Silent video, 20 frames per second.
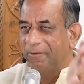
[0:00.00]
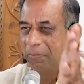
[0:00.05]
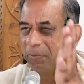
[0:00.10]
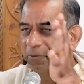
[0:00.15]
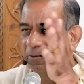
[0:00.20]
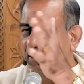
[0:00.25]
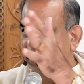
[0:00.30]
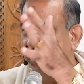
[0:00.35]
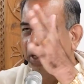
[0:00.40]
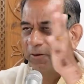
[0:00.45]

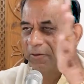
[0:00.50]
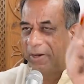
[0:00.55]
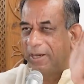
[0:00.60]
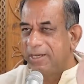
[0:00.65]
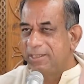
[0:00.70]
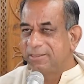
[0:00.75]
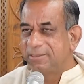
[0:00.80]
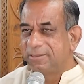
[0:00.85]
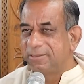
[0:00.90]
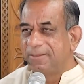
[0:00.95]
Both the
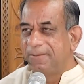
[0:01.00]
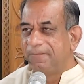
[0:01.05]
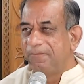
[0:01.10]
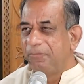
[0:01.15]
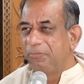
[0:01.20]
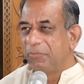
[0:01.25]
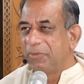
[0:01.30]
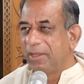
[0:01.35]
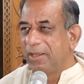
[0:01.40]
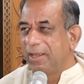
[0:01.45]
lawyers
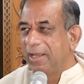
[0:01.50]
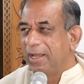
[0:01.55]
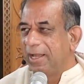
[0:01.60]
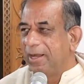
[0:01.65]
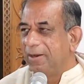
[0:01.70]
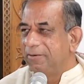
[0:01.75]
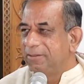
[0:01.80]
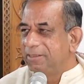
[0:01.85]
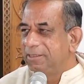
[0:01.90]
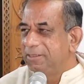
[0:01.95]

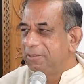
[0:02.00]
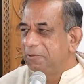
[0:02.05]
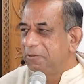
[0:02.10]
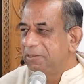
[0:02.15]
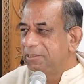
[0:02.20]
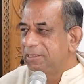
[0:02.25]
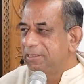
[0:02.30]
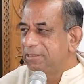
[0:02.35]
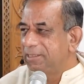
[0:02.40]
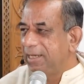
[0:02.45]
are,
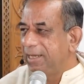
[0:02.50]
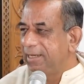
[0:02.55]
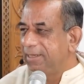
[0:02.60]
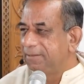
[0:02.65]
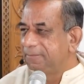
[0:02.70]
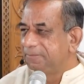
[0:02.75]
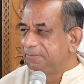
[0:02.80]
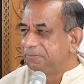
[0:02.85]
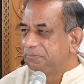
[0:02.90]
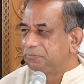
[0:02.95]
just
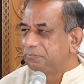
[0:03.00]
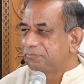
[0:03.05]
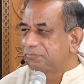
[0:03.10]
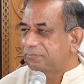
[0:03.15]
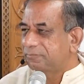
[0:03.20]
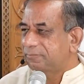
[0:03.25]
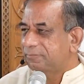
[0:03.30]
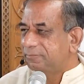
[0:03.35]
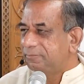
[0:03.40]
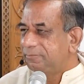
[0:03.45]
like
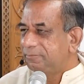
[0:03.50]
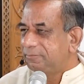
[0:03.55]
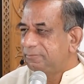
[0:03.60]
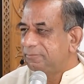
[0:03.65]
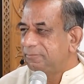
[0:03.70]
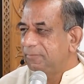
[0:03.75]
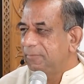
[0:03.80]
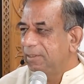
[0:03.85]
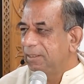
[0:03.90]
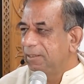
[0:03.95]

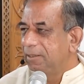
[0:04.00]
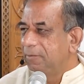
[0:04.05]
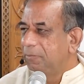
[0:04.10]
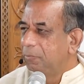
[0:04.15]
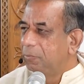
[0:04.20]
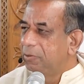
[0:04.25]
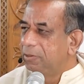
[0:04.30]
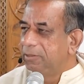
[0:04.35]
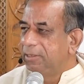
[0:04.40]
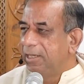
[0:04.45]

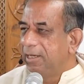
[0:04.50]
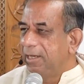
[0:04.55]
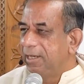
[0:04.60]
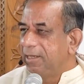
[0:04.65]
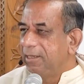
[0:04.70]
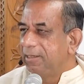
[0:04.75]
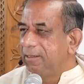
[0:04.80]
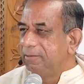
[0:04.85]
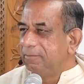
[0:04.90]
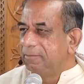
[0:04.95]
both
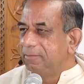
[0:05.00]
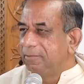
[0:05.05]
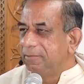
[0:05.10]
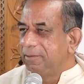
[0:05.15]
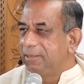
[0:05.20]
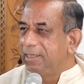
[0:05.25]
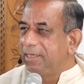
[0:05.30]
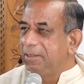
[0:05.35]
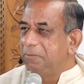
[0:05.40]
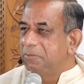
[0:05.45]
the
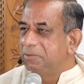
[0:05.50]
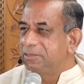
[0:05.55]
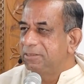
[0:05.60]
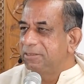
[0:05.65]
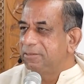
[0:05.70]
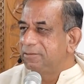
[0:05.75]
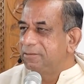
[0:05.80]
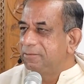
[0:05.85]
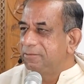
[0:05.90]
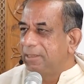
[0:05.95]

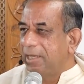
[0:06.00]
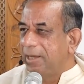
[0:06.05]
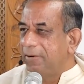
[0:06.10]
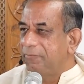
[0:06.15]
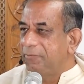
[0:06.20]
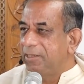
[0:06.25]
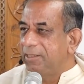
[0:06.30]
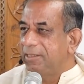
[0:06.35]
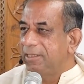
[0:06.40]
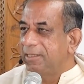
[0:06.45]
teams
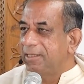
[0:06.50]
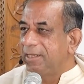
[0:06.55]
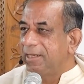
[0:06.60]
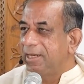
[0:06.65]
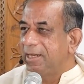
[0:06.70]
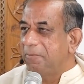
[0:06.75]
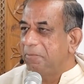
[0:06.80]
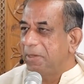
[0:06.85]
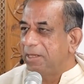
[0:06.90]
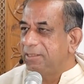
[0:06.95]
after the
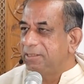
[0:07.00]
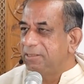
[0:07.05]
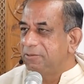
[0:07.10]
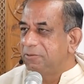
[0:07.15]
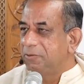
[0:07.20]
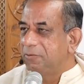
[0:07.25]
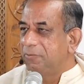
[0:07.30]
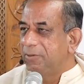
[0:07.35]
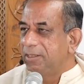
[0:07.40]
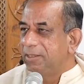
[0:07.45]
cricket match is
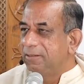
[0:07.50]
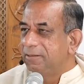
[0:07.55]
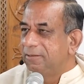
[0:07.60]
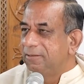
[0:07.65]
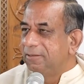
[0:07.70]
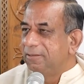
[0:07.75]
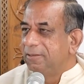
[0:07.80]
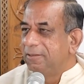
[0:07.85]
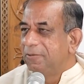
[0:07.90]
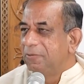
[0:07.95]
over,
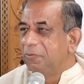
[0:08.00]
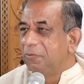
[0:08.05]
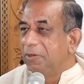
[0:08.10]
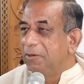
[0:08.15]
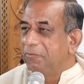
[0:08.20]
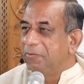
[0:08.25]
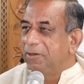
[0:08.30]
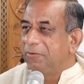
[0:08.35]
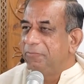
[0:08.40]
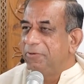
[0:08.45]

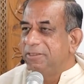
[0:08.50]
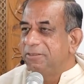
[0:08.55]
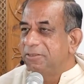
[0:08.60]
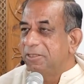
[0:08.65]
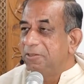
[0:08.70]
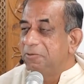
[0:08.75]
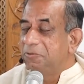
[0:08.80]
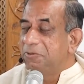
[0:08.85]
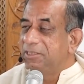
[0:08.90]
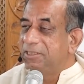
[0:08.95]
whoever wins
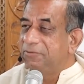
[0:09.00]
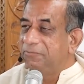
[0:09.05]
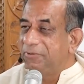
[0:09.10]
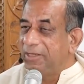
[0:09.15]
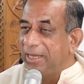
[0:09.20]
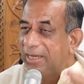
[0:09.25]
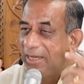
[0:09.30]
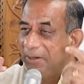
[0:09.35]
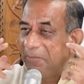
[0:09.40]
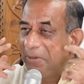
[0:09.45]
or loses,
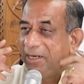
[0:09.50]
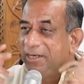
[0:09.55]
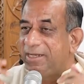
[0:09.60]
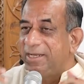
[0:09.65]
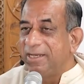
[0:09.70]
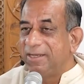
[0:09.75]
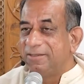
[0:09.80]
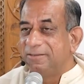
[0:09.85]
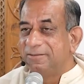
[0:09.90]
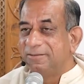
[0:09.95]
we are
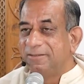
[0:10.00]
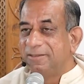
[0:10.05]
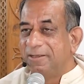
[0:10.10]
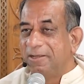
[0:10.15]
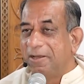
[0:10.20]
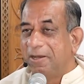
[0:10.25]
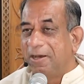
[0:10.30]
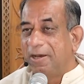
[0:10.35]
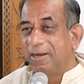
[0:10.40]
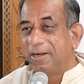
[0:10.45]
lamenting
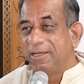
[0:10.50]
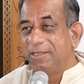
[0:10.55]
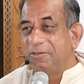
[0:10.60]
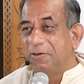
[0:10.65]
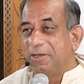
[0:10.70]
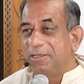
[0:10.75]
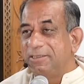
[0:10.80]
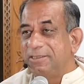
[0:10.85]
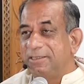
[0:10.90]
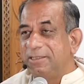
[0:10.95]
or
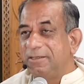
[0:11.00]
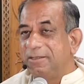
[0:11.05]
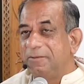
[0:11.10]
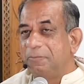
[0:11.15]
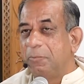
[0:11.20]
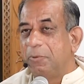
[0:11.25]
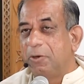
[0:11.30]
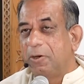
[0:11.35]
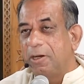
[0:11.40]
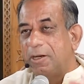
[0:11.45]
rejoicing.
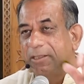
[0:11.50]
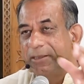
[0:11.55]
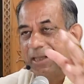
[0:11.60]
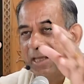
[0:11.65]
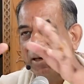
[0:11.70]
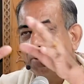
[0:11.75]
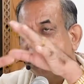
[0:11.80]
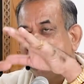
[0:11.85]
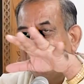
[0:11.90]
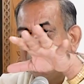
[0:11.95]
Both
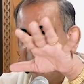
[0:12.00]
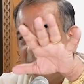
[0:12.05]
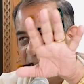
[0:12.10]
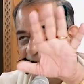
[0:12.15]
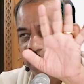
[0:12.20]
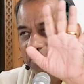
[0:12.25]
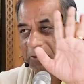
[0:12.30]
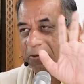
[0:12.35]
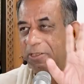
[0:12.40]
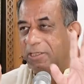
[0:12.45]
are meeting in
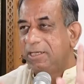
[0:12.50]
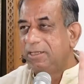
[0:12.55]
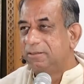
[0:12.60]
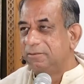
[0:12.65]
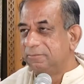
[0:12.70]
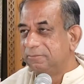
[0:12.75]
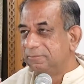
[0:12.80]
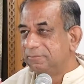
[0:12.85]
the hotel.